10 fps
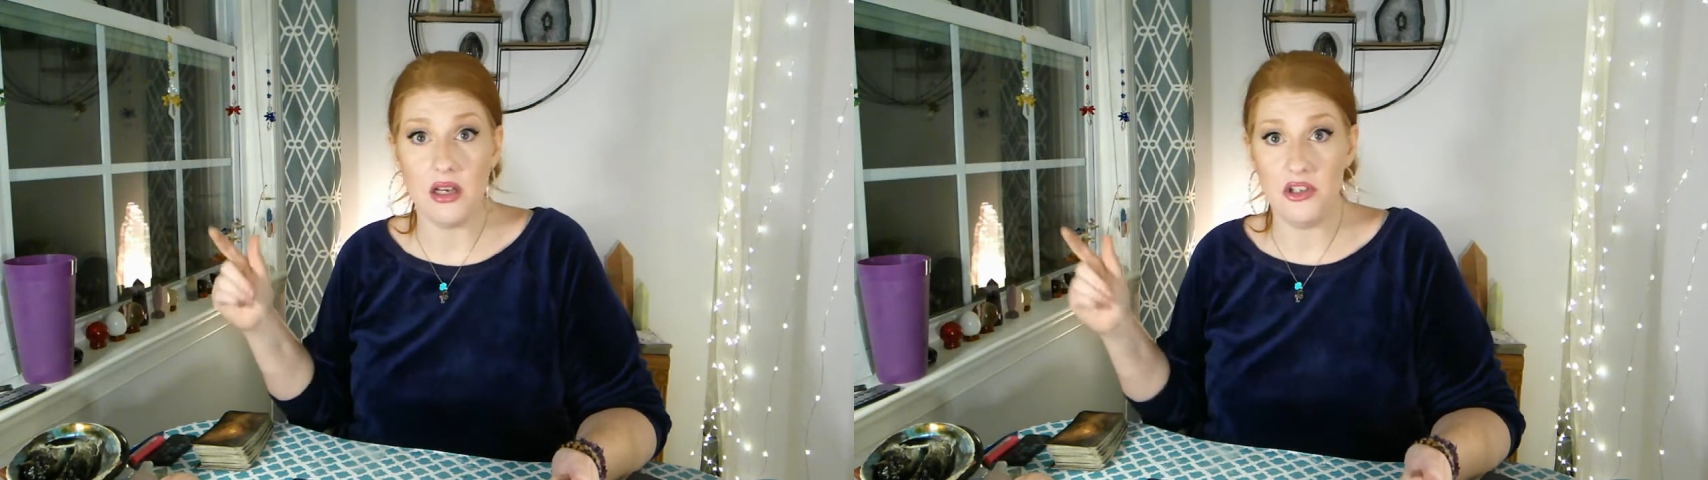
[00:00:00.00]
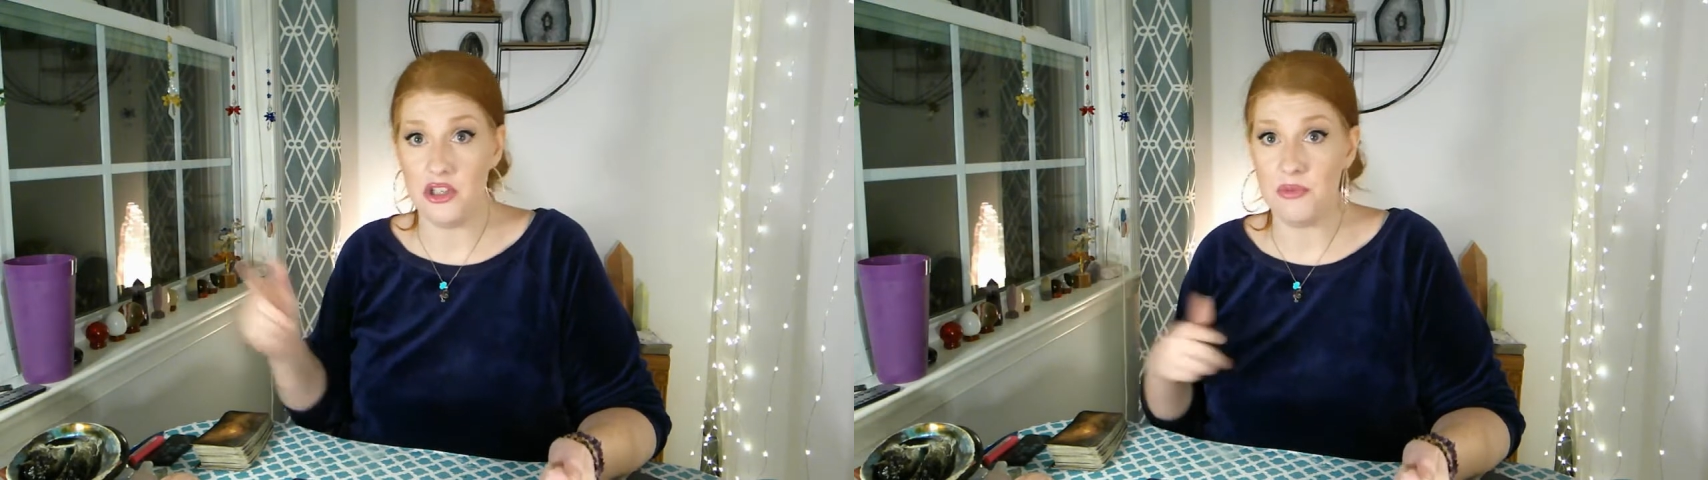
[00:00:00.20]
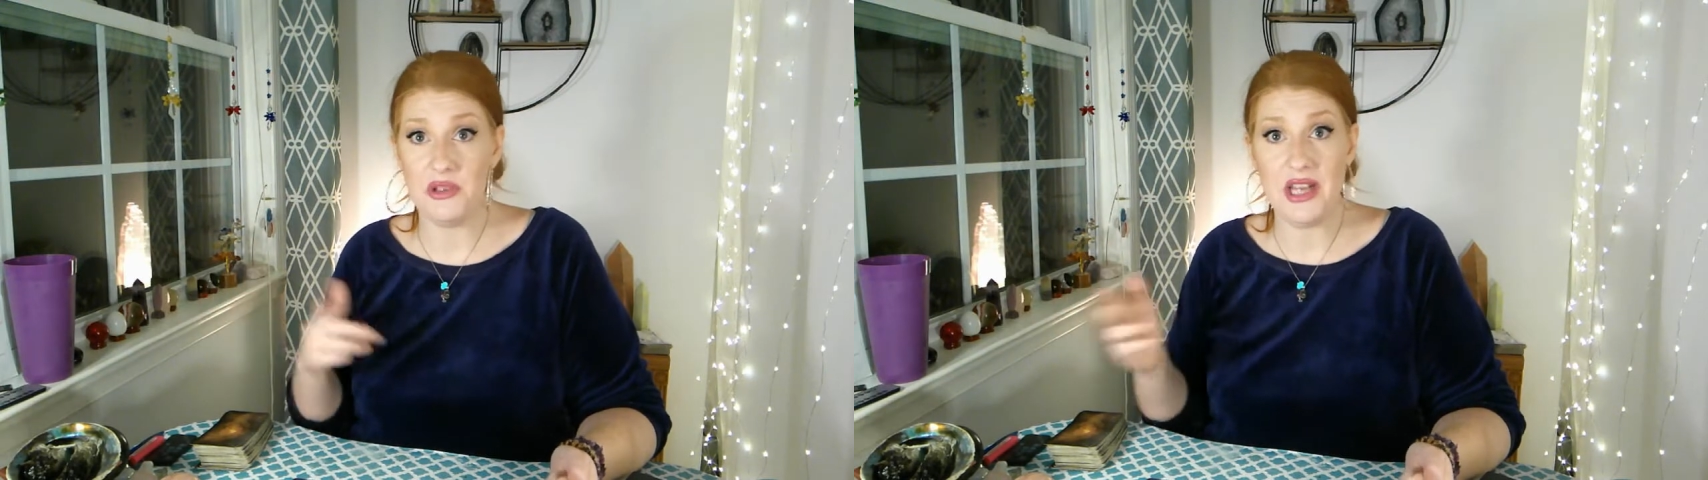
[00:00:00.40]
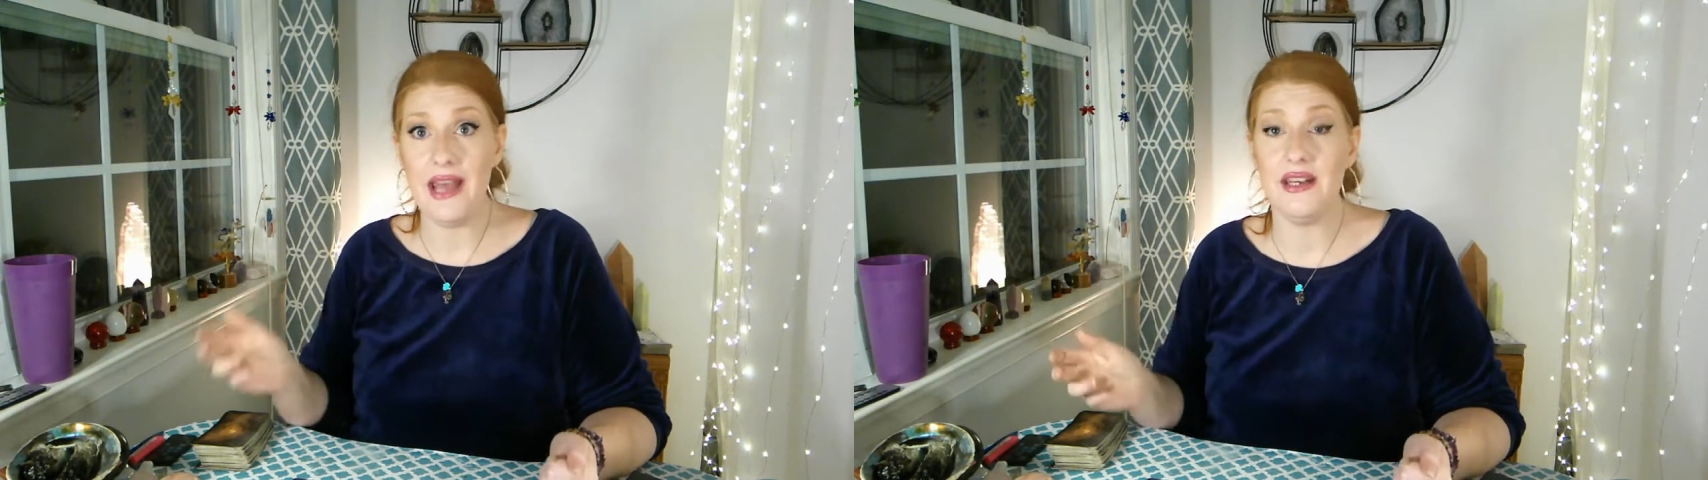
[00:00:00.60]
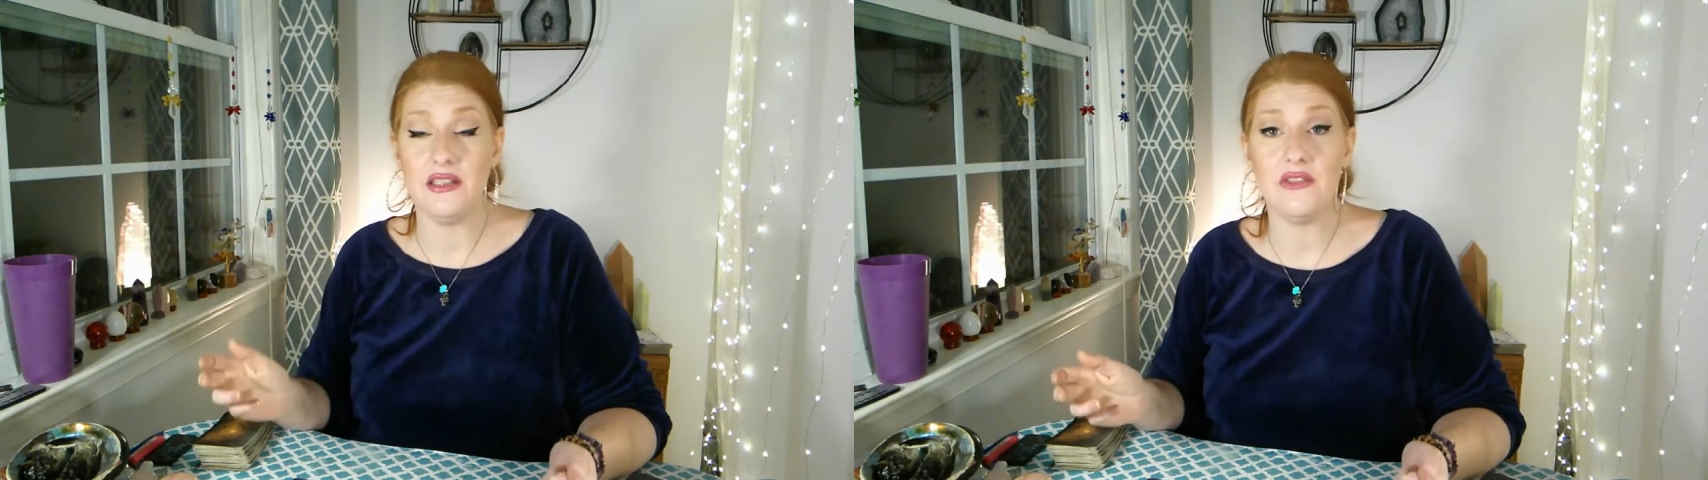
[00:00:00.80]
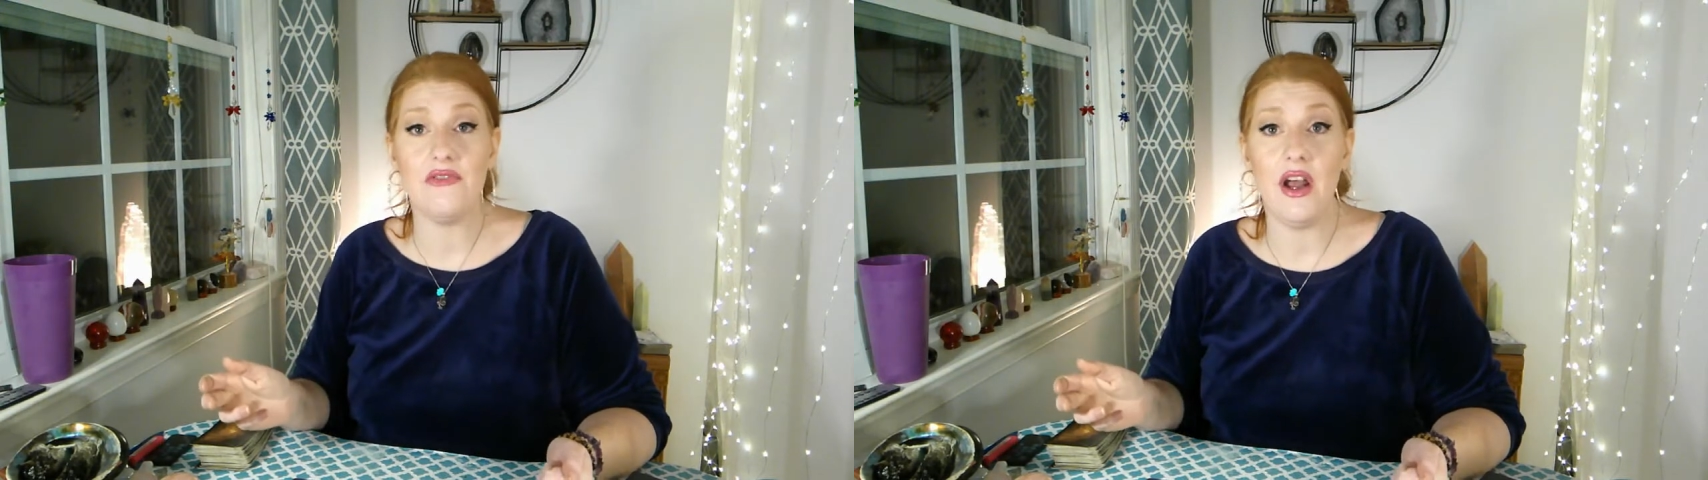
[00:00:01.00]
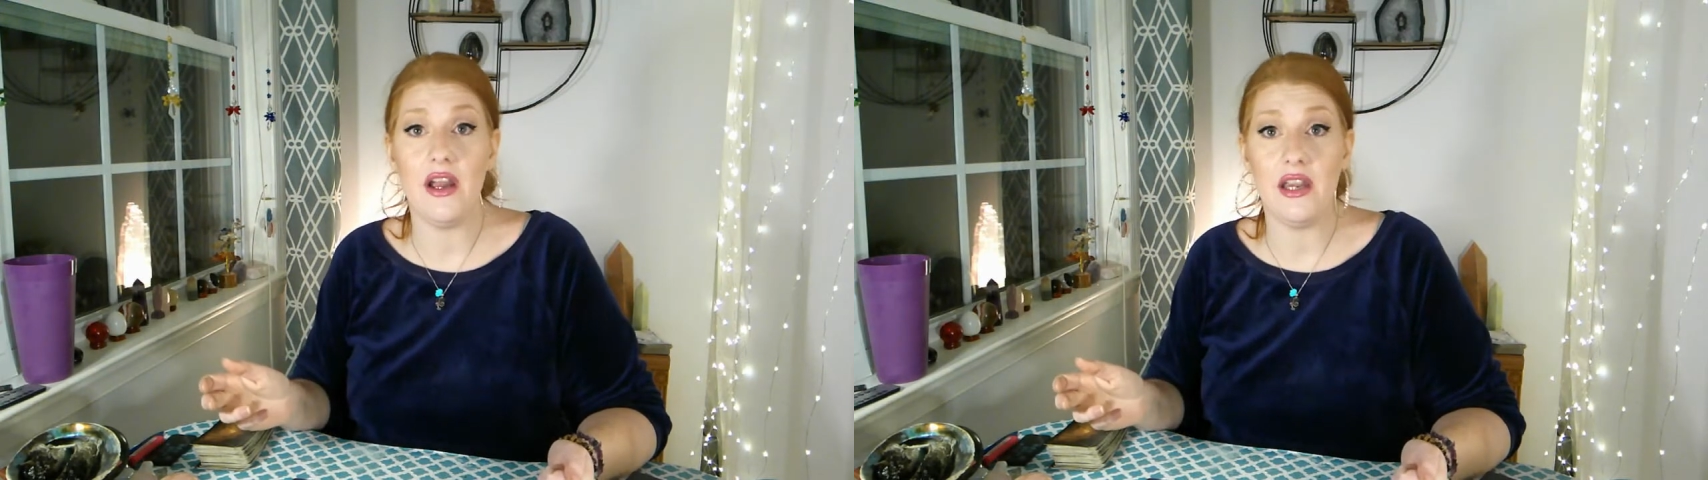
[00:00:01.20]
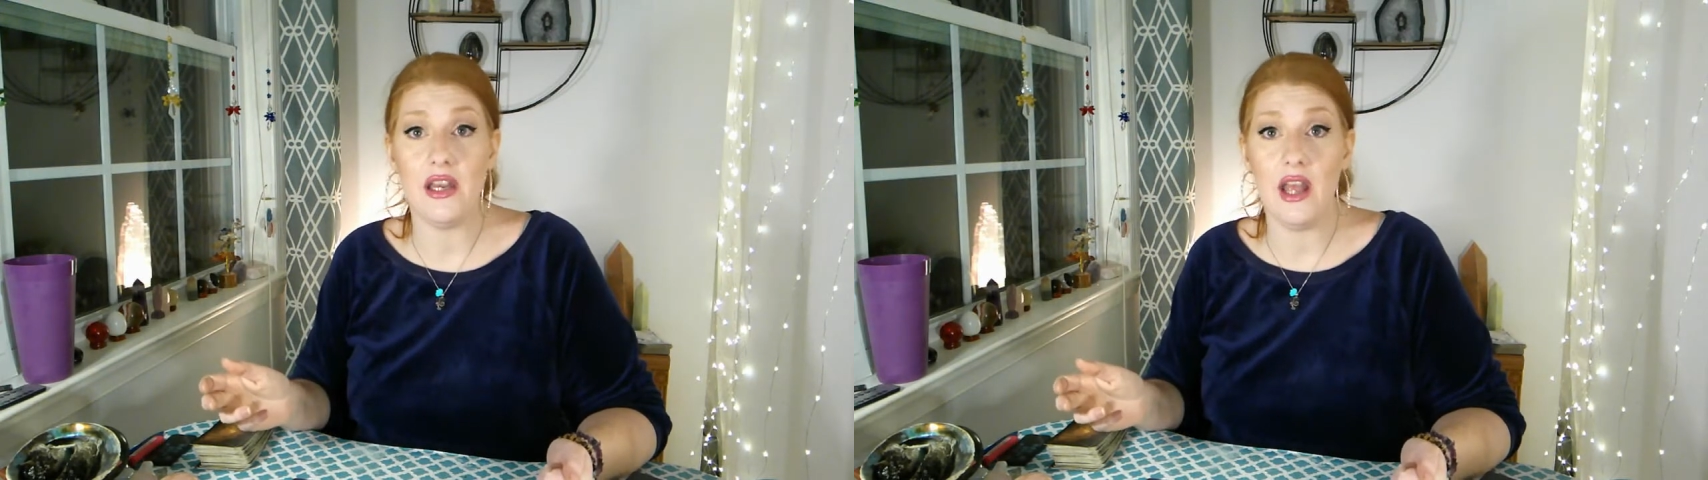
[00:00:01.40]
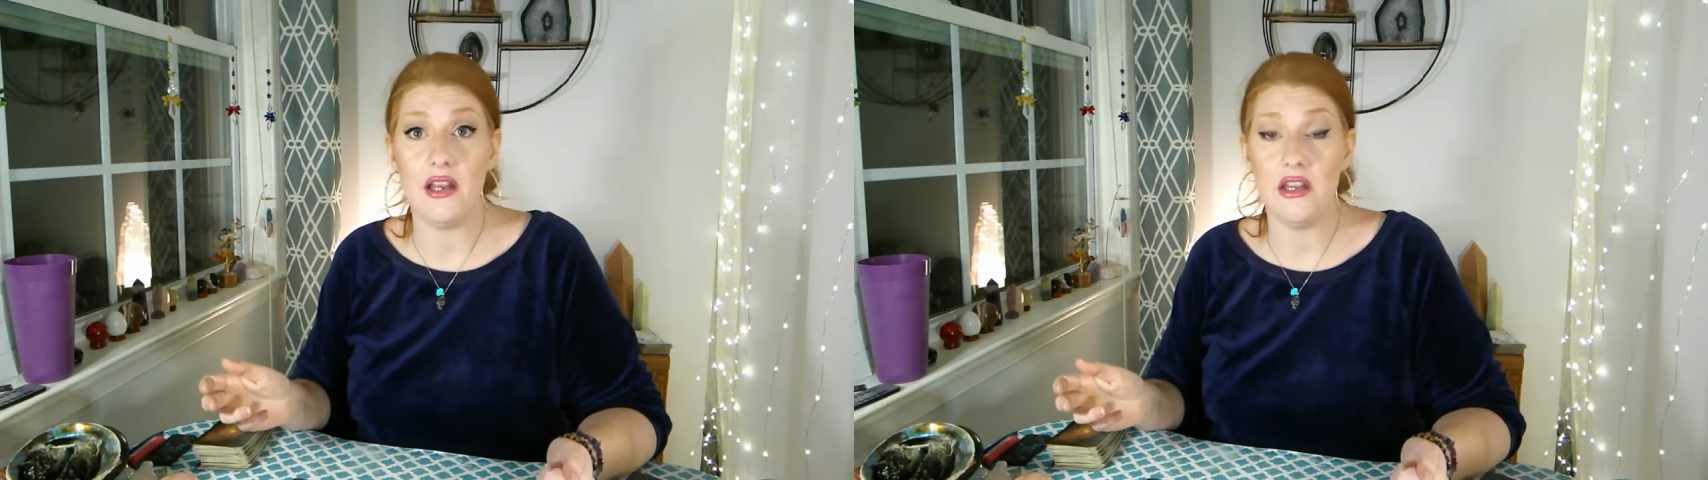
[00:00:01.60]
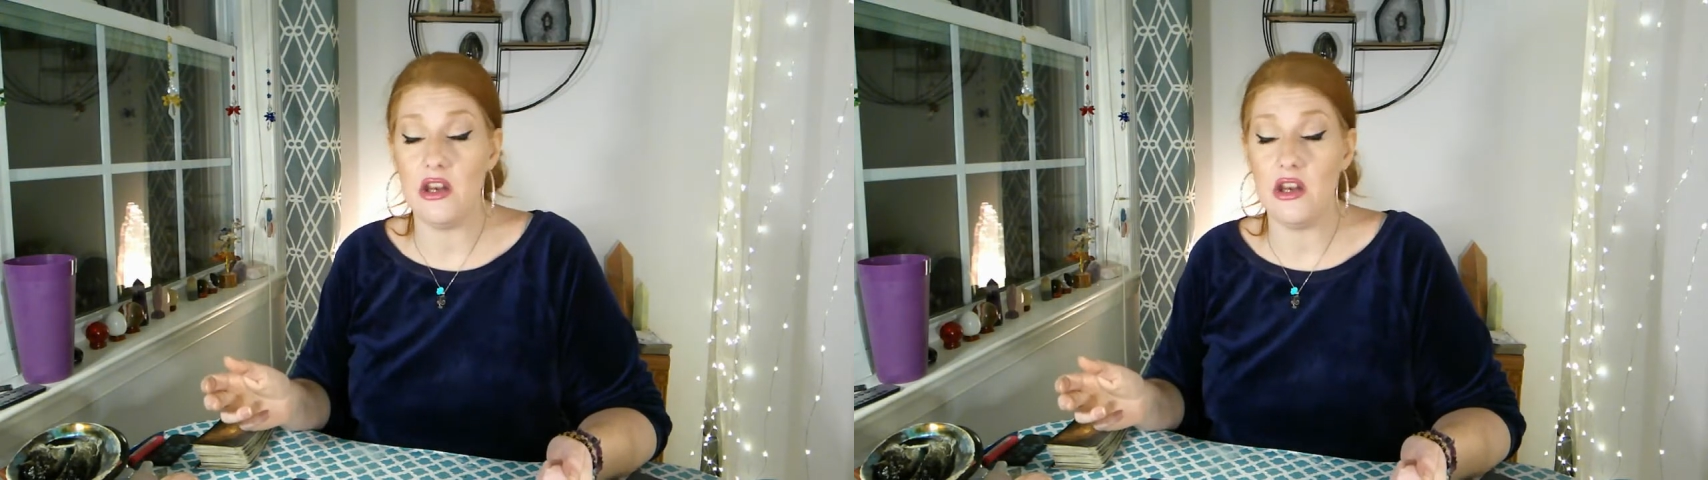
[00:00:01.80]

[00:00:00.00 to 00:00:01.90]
to just pretend it's fine and,